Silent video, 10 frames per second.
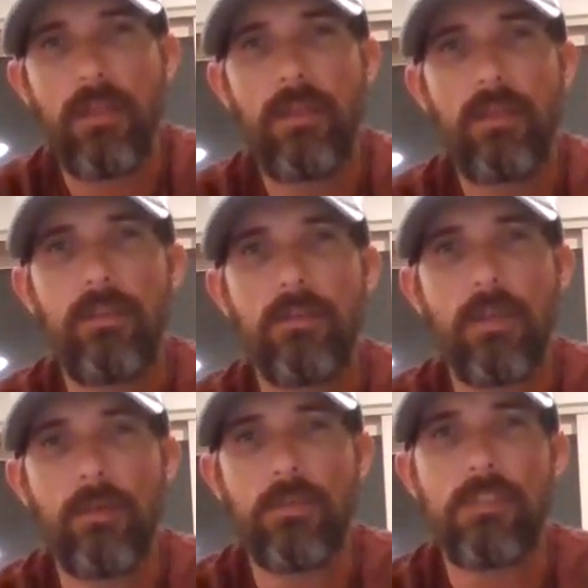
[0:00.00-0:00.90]
Then
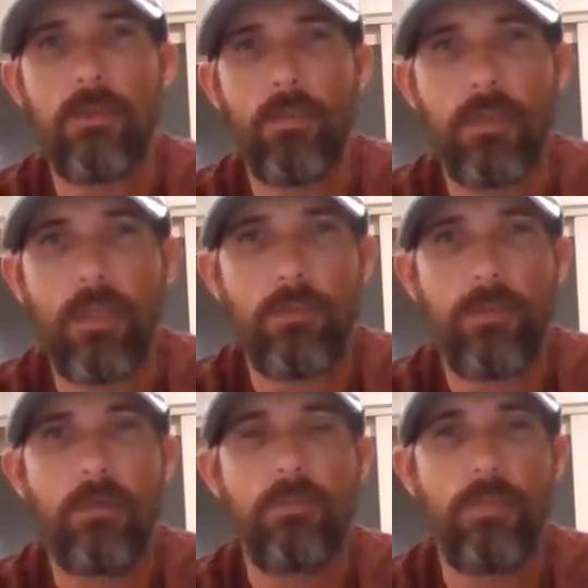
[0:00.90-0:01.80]
you come to someone like
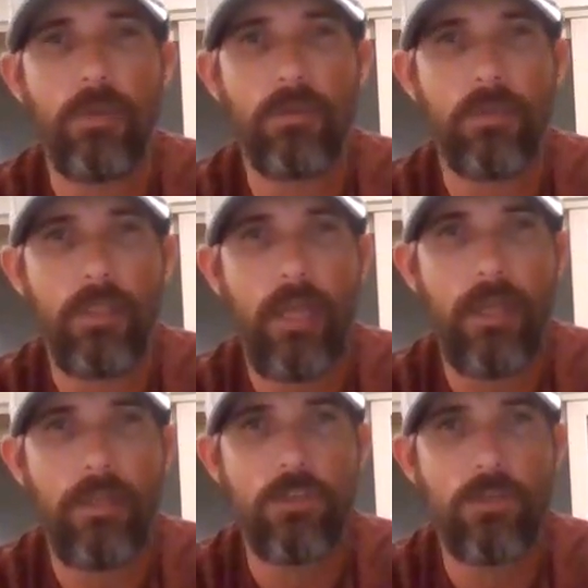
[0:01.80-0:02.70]
me, build the
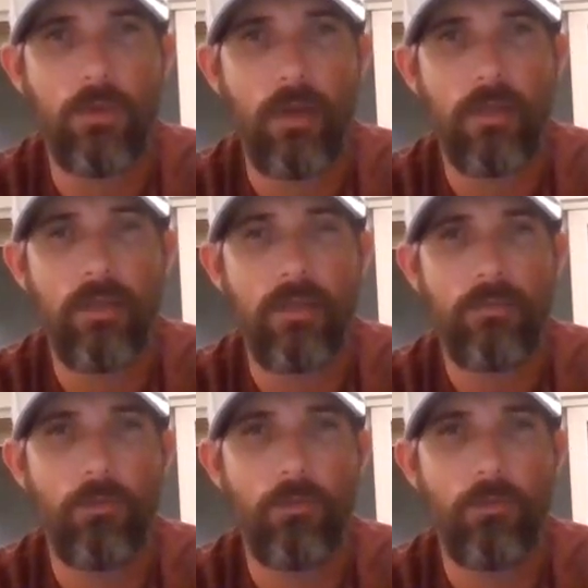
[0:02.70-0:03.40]
age credit.